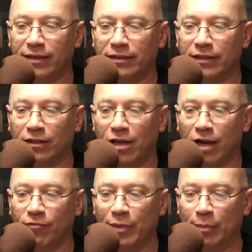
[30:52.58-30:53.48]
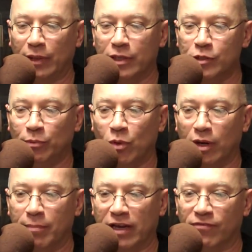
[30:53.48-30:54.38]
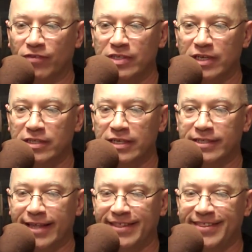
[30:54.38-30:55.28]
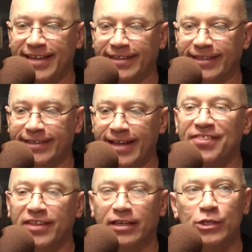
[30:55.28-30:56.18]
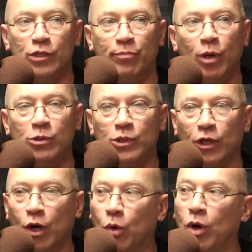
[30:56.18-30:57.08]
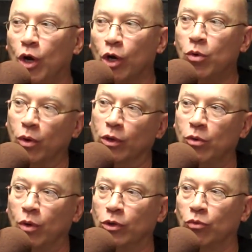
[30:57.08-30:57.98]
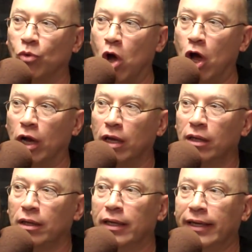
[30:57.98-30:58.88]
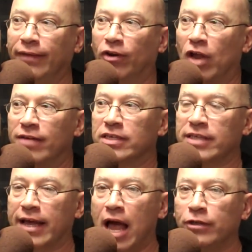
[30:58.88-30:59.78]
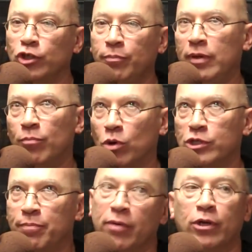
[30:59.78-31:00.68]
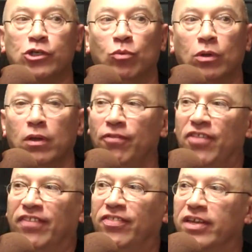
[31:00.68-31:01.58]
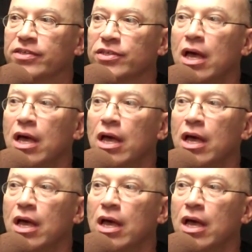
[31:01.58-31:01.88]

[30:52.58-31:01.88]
in a lot of people exploring metaphysics is they think that nothing is supposed to go, quote unquote, wrong in their lives. It's like, I should be more spiritual than this.